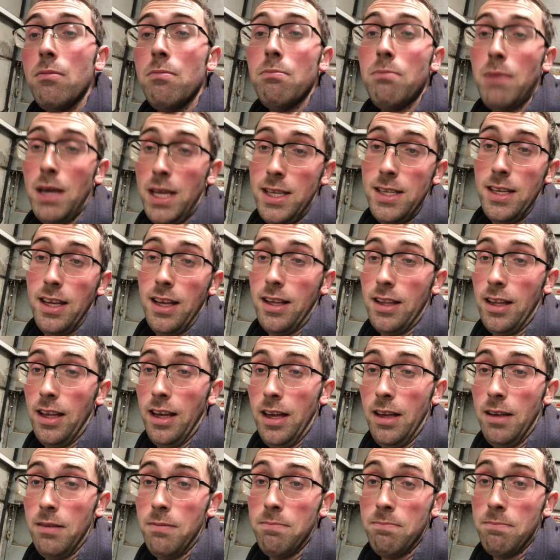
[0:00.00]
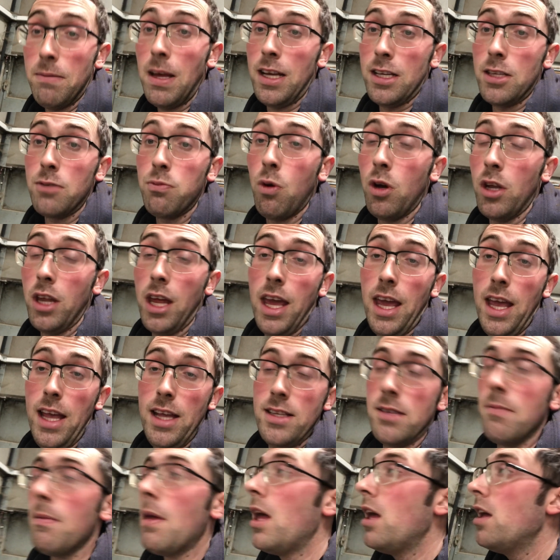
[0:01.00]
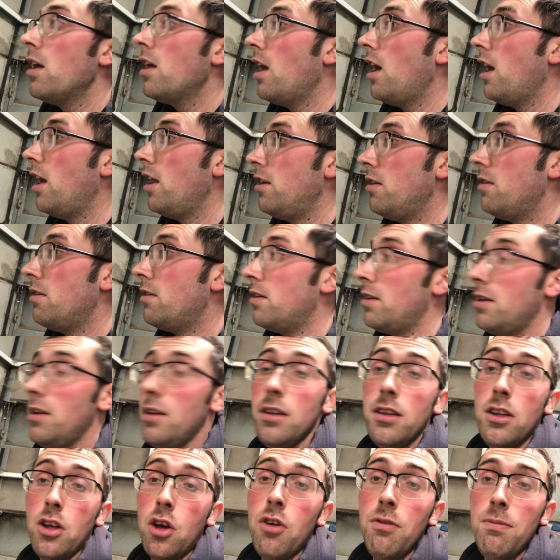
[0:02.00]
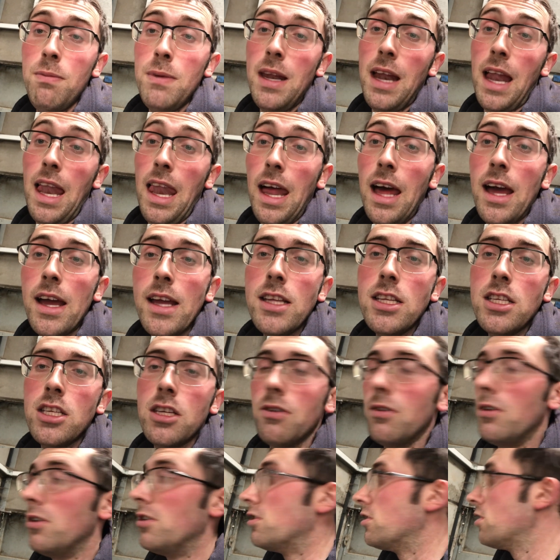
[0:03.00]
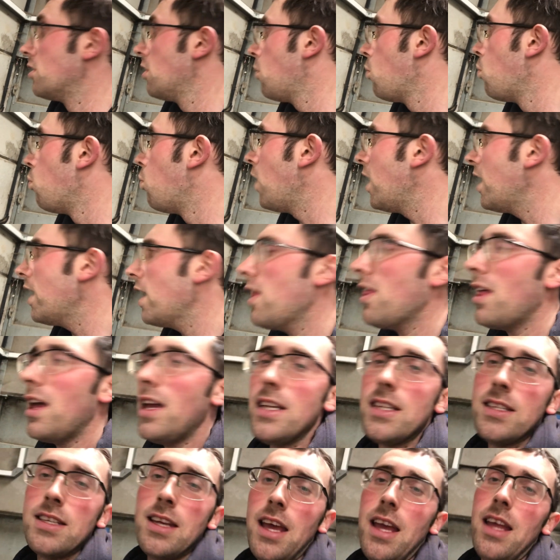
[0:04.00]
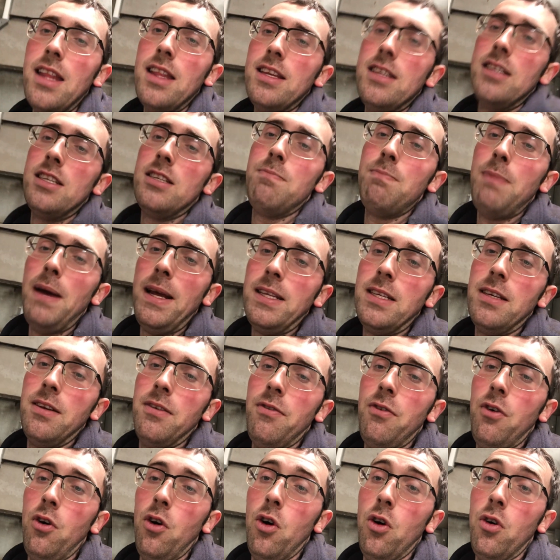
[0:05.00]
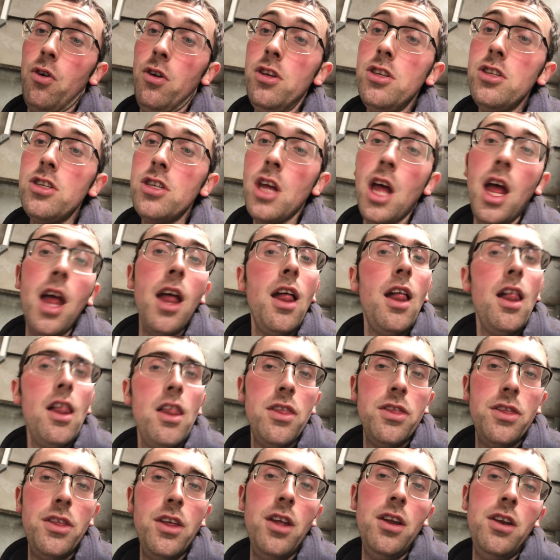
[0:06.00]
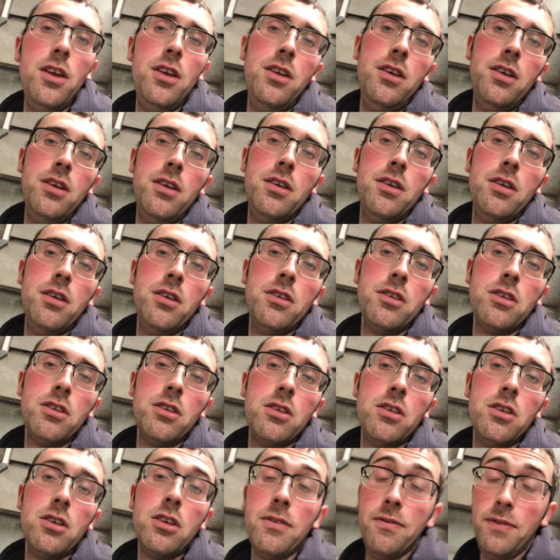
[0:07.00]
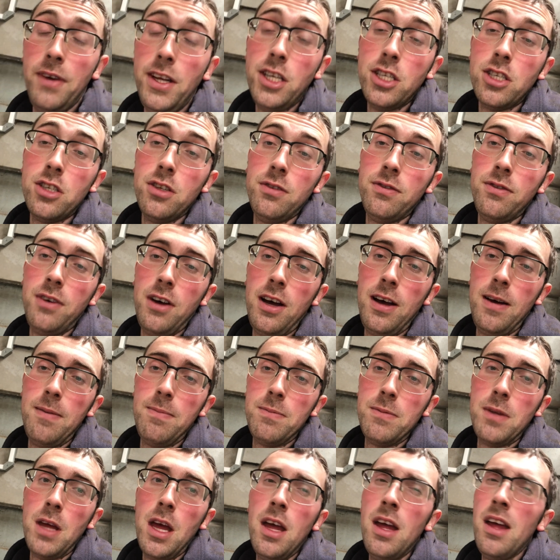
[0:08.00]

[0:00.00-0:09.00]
Basically, that's what it is. And the government are lying to us. Why are they saying this is better for us than conventional farmed?